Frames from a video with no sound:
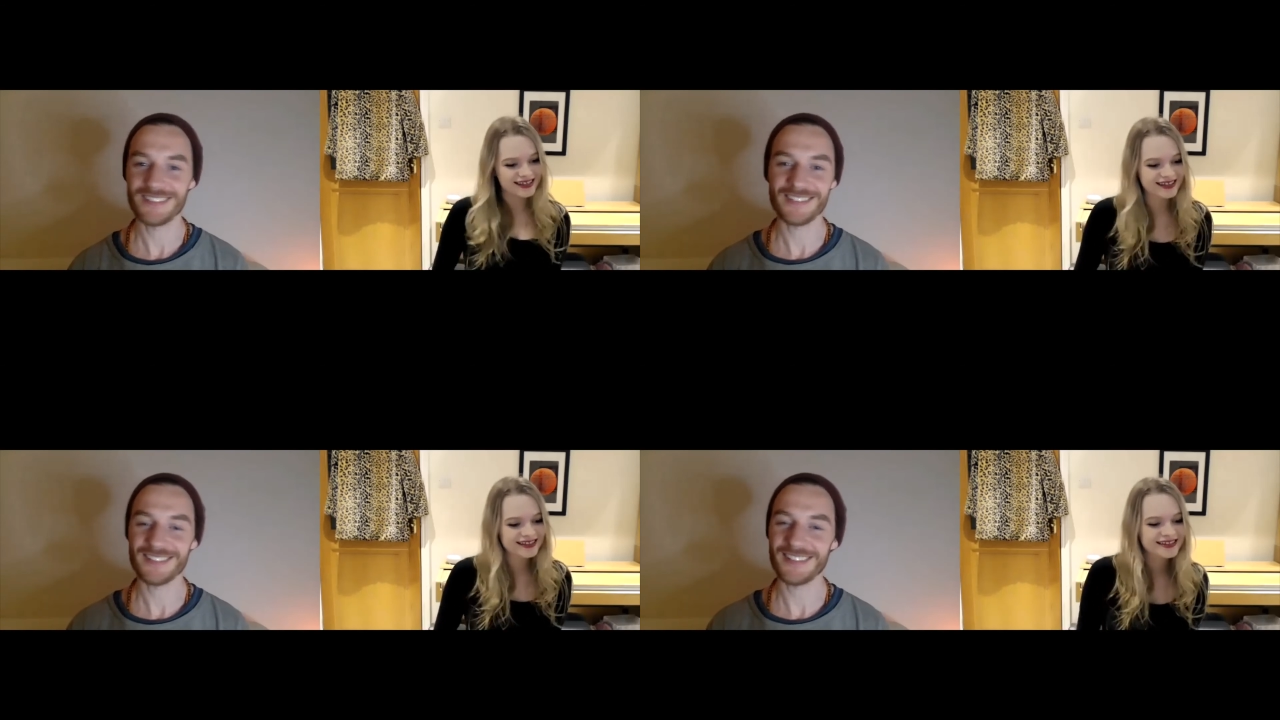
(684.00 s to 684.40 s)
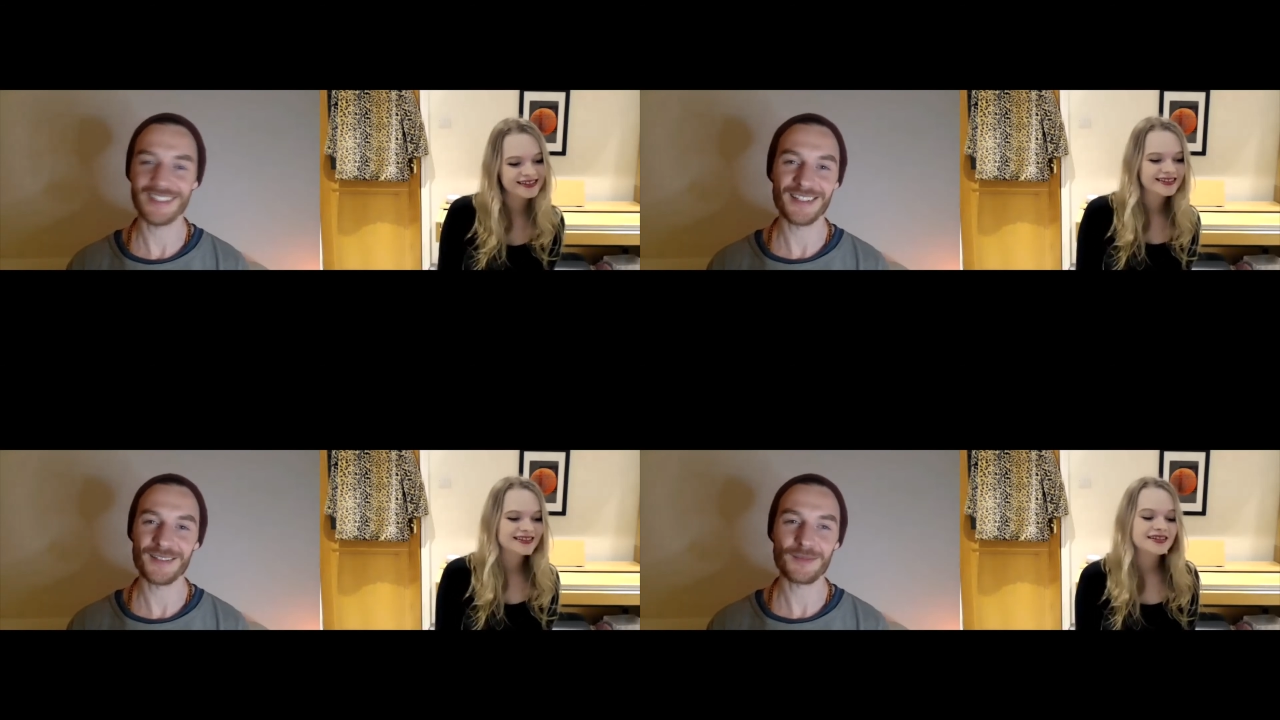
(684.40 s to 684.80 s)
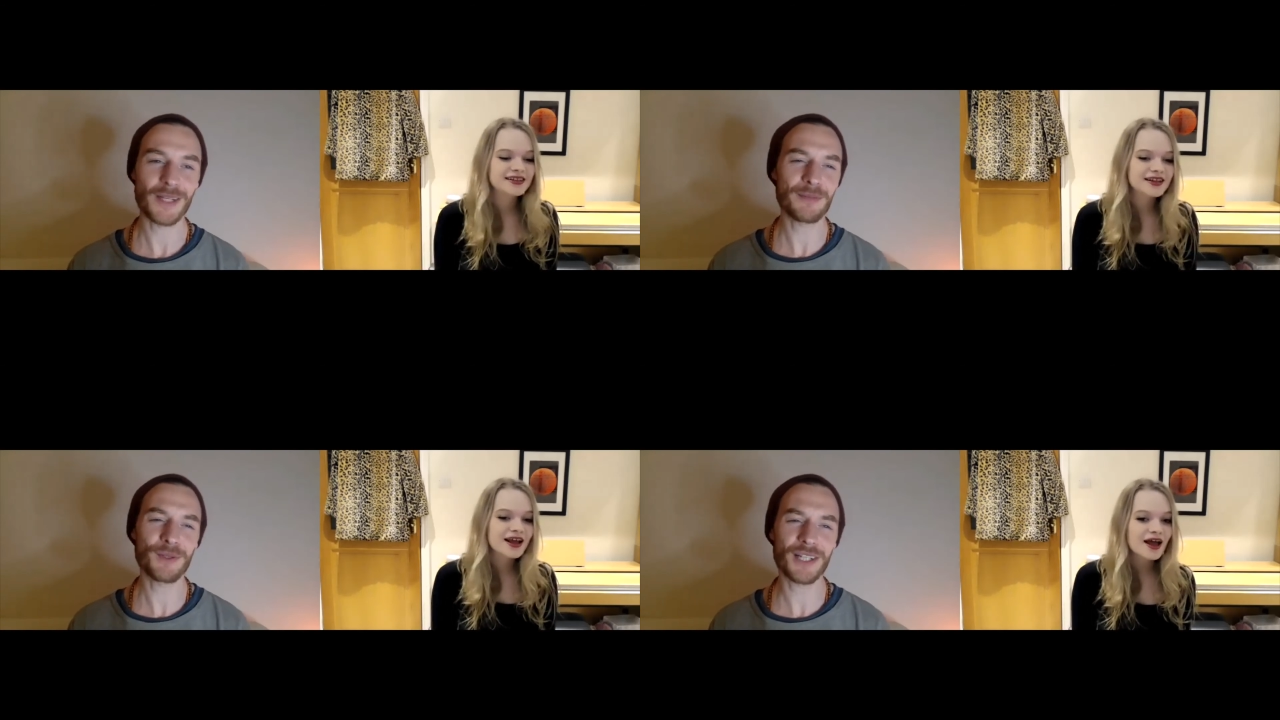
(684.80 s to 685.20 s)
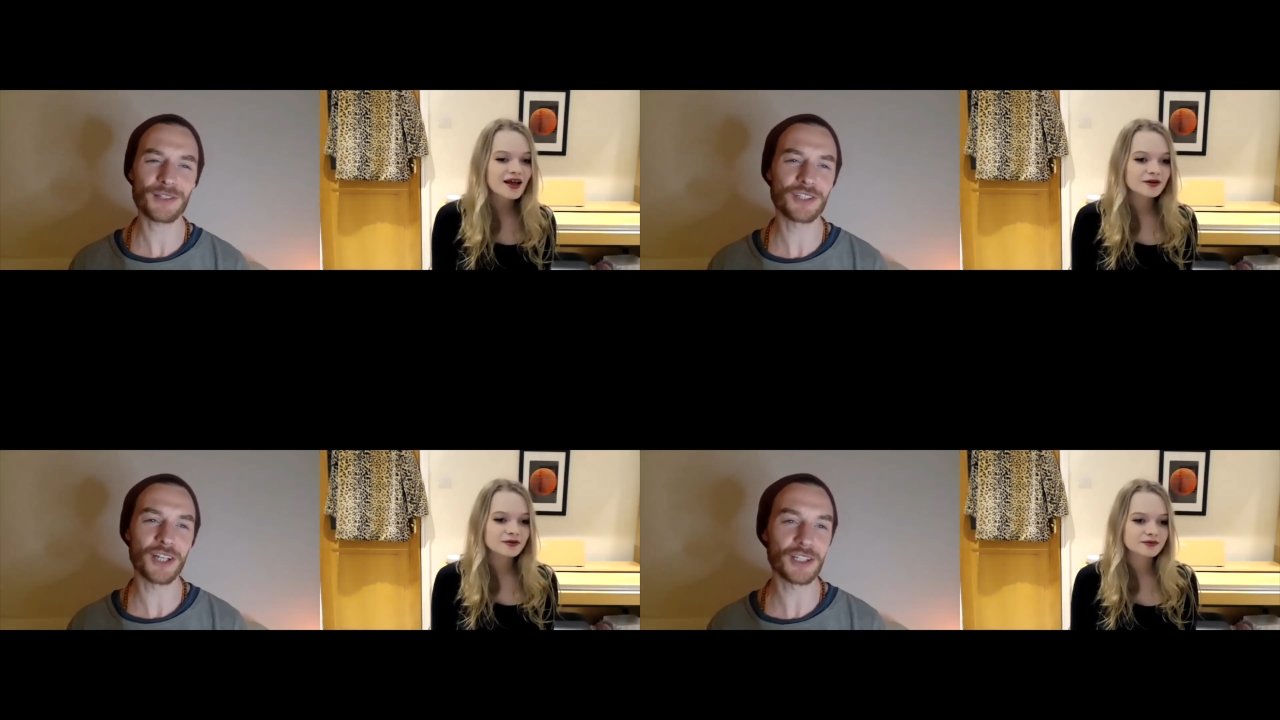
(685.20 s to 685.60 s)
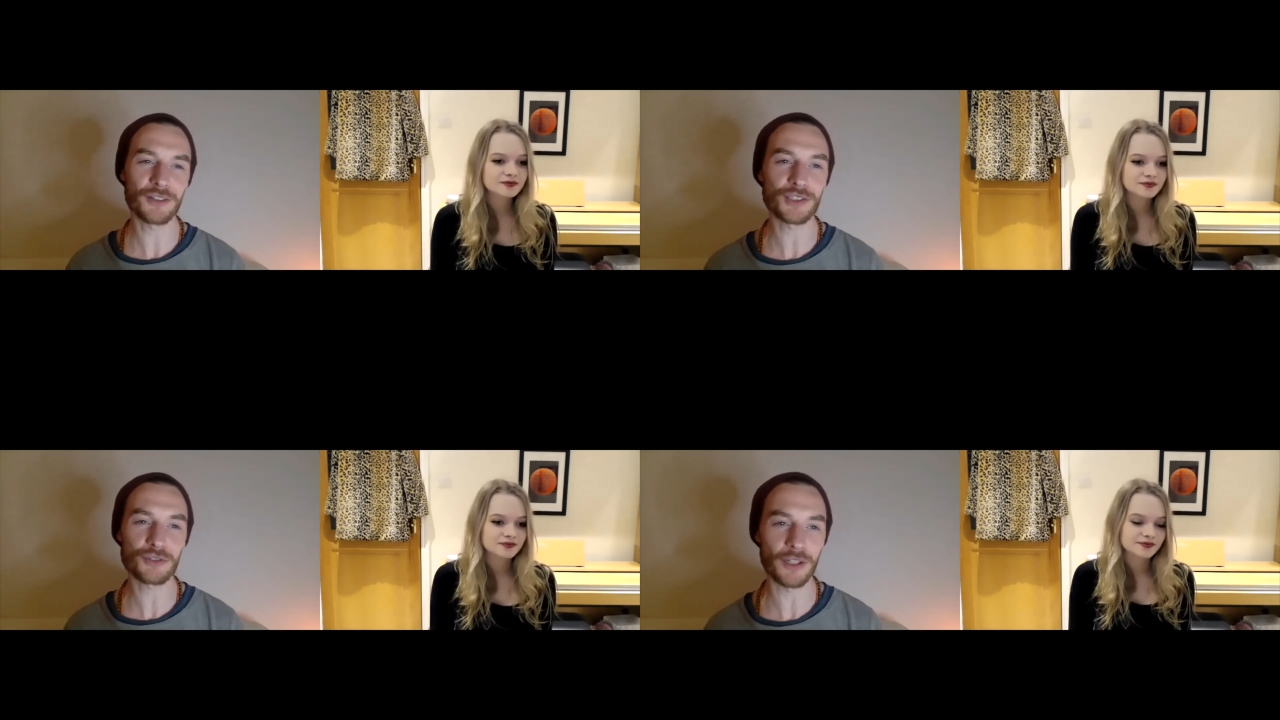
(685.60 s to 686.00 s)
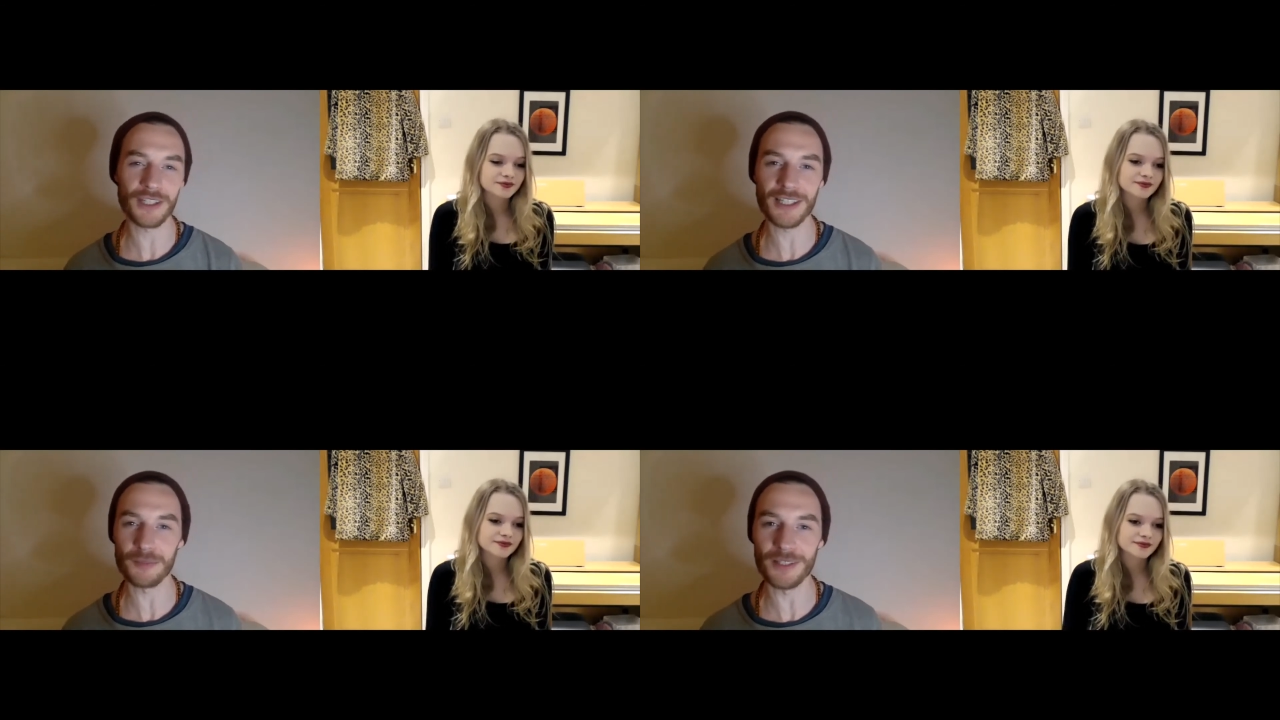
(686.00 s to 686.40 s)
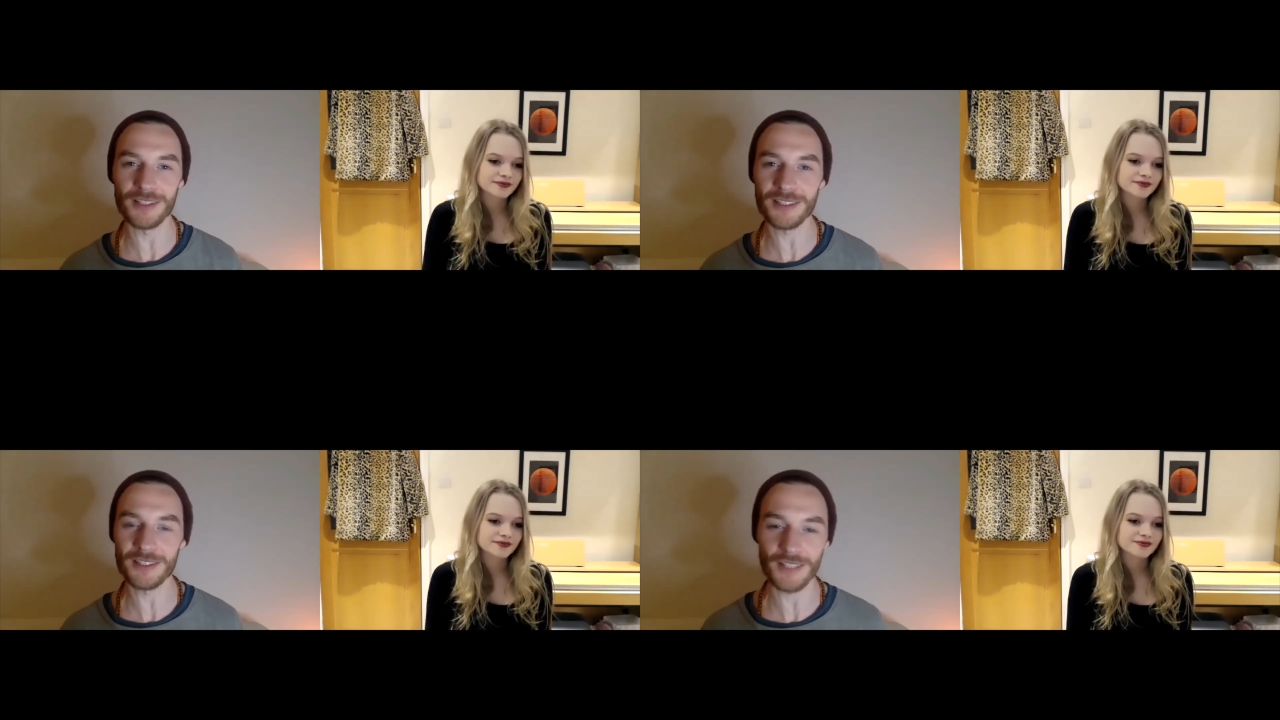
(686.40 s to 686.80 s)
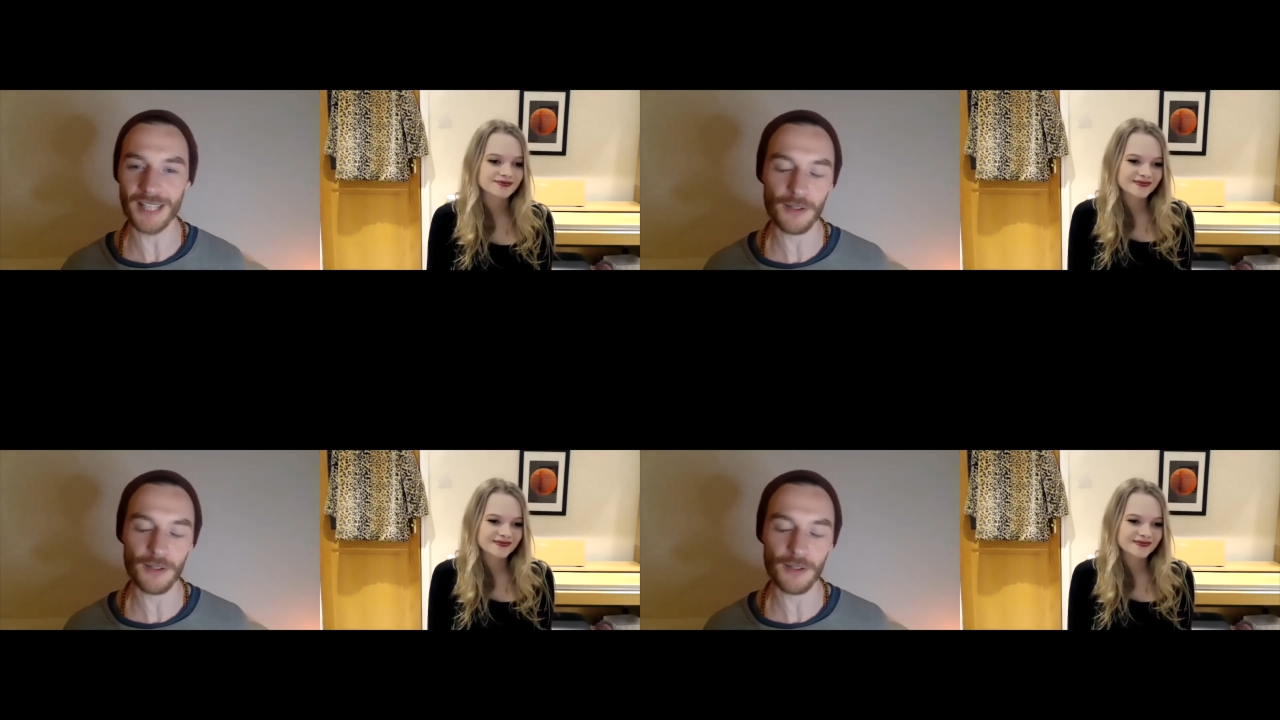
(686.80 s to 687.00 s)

Speaker 1: yeah, maybe when I was younger and drunker, but not now.